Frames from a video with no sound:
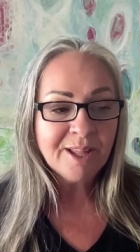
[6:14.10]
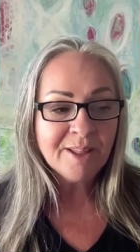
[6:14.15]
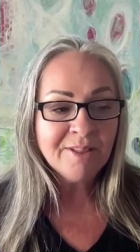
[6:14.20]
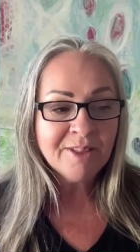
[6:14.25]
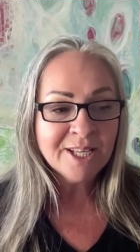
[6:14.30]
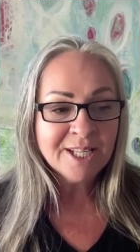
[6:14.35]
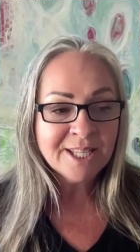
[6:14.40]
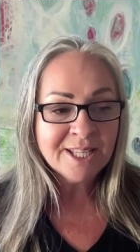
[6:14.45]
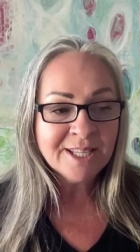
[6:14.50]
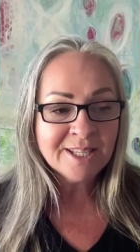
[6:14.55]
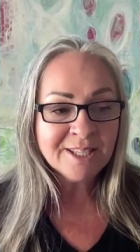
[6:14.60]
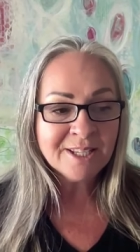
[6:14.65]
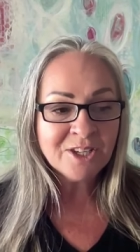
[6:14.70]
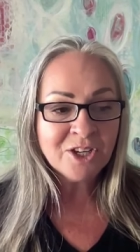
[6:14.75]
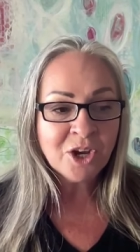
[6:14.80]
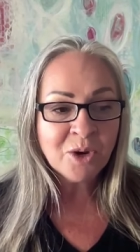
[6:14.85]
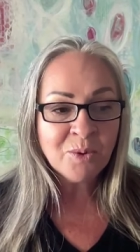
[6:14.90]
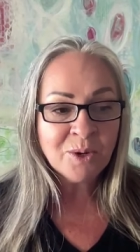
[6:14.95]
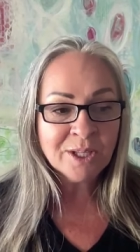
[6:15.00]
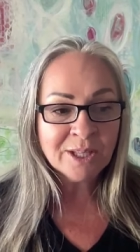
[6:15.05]
this is
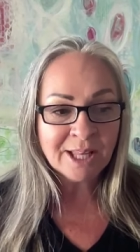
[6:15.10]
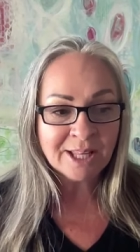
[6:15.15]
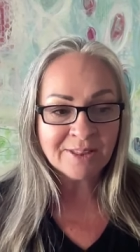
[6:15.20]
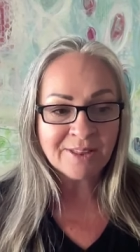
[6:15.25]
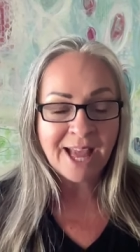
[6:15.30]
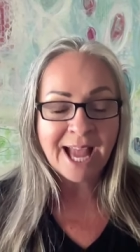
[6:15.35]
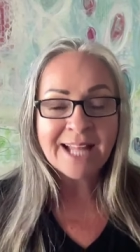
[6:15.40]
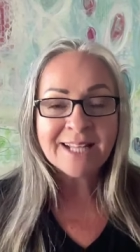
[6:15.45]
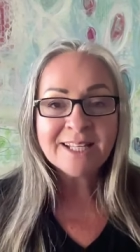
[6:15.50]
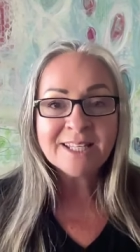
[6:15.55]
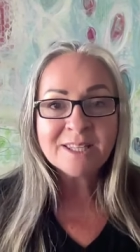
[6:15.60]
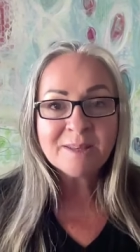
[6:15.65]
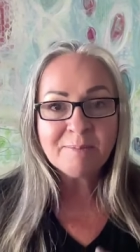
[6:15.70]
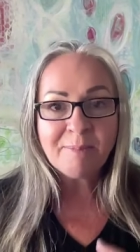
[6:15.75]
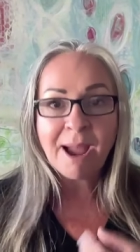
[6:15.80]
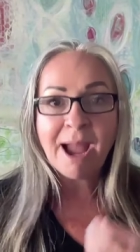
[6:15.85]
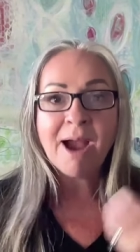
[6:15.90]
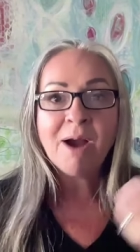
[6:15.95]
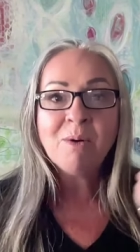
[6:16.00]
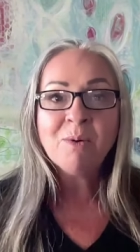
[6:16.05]
knowing like that's the
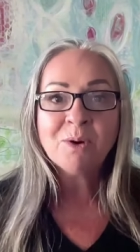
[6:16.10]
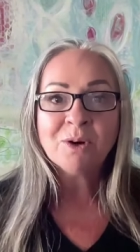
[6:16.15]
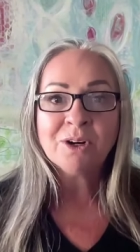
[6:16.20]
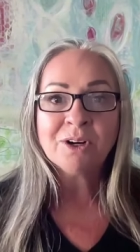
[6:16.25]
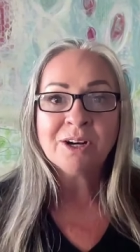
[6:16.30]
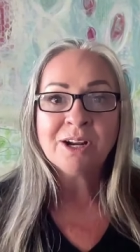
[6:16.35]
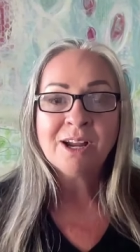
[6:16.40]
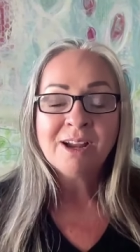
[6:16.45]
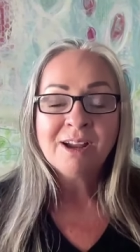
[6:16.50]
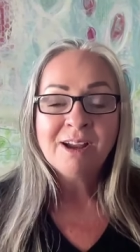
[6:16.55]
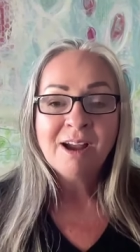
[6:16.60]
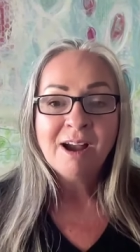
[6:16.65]
power